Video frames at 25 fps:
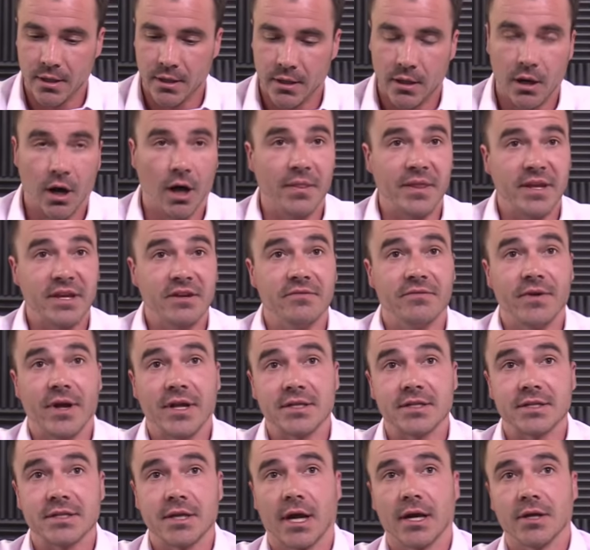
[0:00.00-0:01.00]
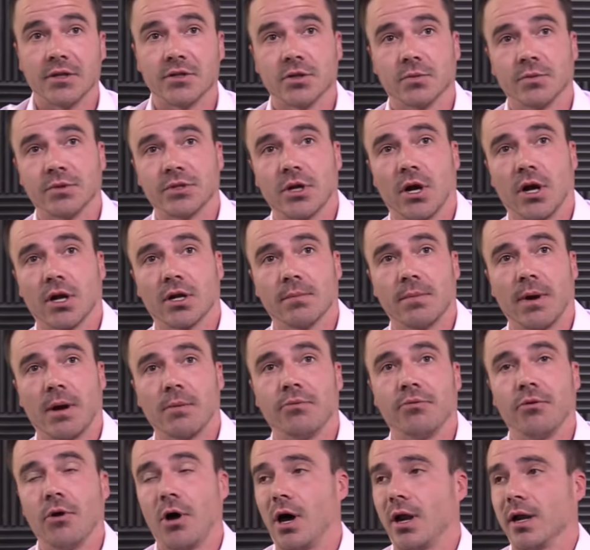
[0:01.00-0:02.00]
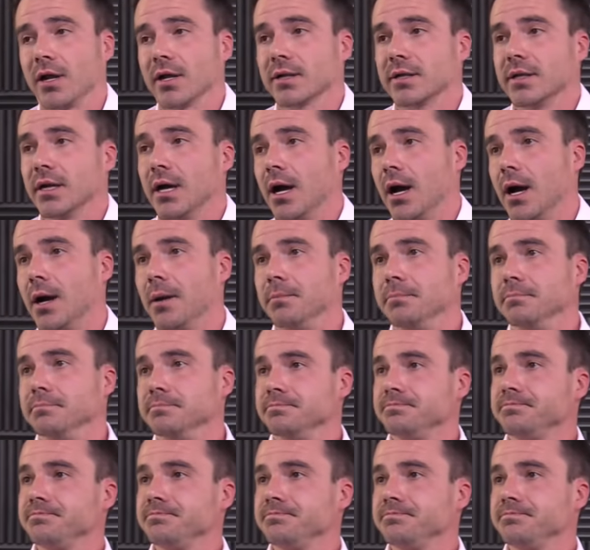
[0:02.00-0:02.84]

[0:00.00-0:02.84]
on the event side. So we talked about product. Um,